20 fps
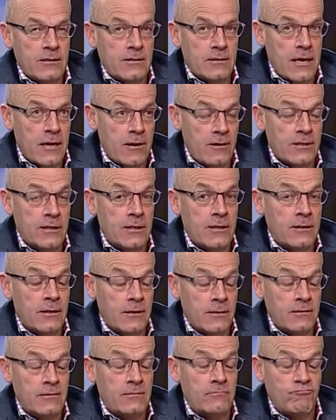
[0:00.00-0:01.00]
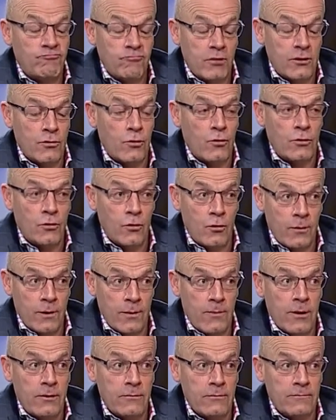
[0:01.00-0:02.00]
Ellerslie that I told no one
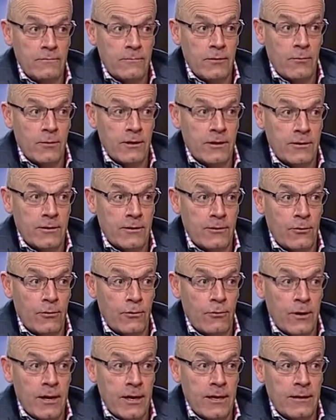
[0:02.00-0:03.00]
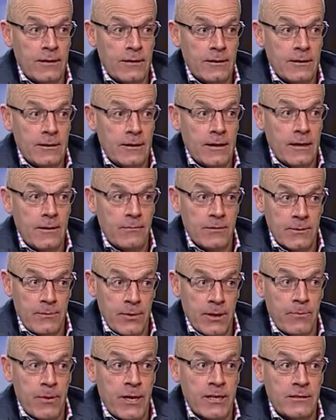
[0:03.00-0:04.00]
about. I wanted her to go away, and it was a
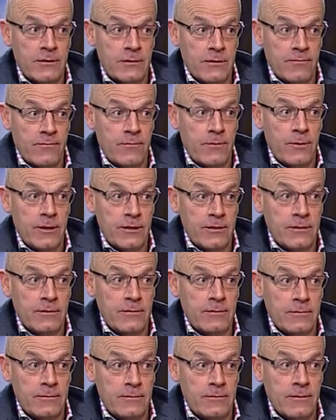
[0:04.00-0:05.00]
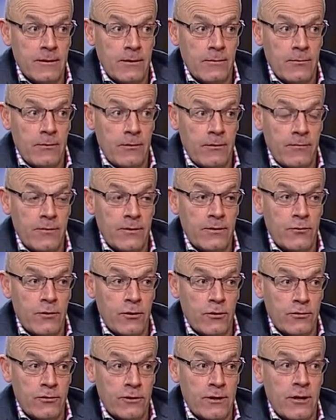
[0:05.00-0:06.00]
big bet for me to. We were offered
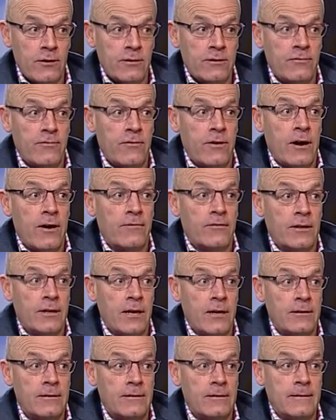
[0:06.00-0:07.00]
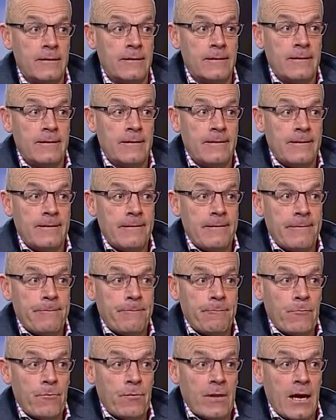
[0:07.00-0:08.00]
300,000 for her after that,
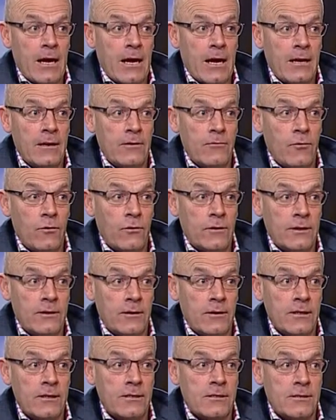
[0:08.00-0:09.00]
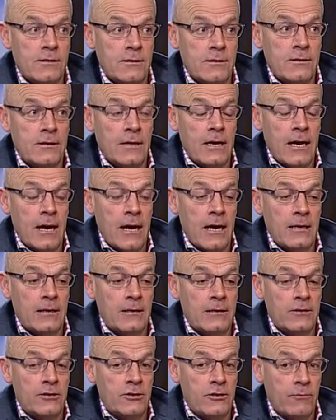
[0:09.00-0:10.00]
and rolled the dice,
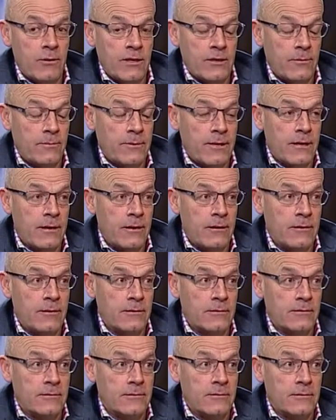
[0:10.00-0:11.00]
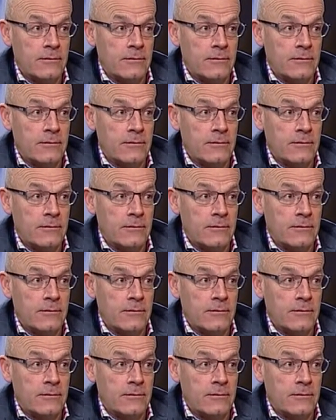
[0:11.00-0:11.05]
and she went up there and